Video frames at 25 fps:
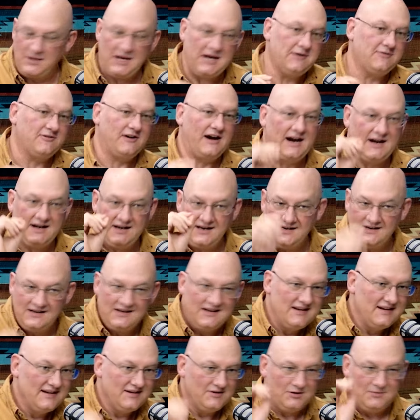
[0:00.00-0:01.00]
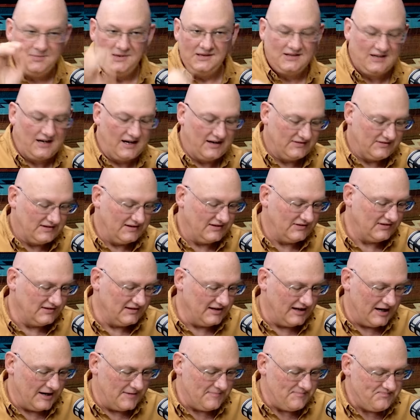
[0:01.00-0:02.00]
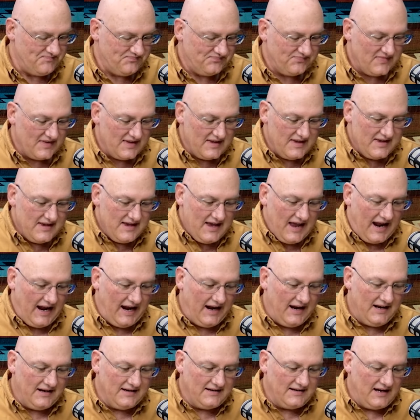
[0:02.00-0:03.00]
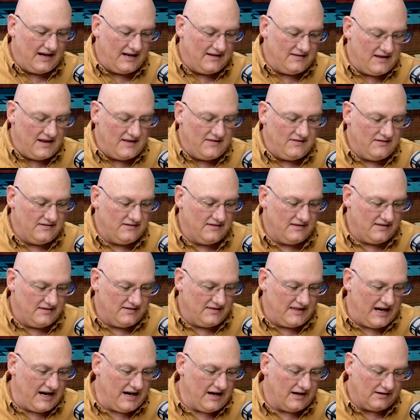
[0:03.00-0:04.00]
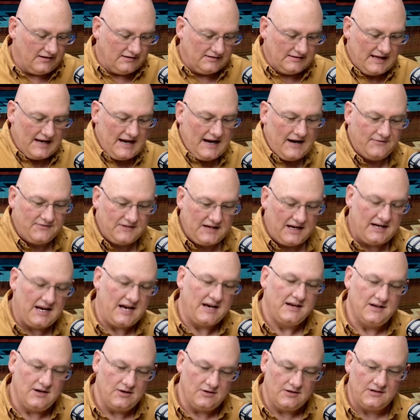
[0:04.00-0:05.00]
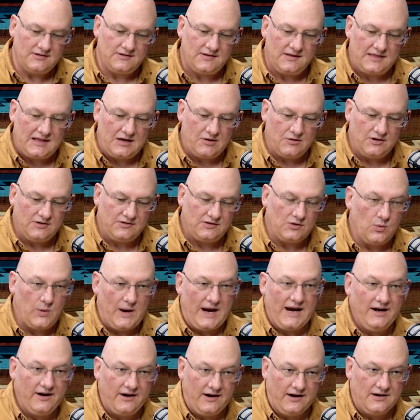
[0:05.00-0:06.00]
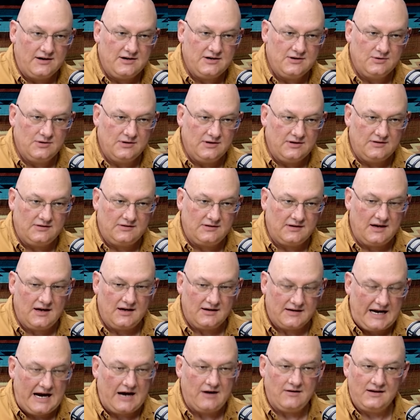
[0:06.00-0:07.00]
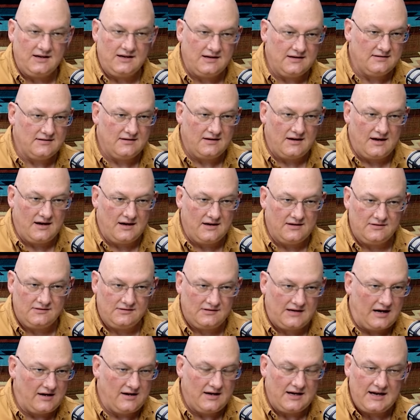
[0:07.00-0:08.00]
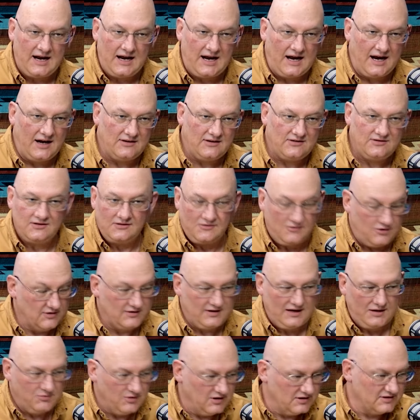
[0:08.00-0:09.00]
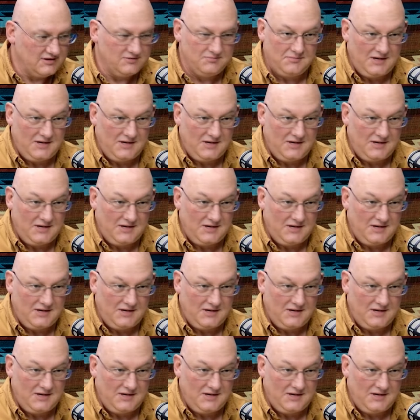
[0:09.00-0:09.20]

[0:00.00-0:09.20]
granite will be mm-hmm. tossed this and that. And and then they all left, and I noticed that there was a waiter who was uh, counting uh, counting cash. Of course, I worked in many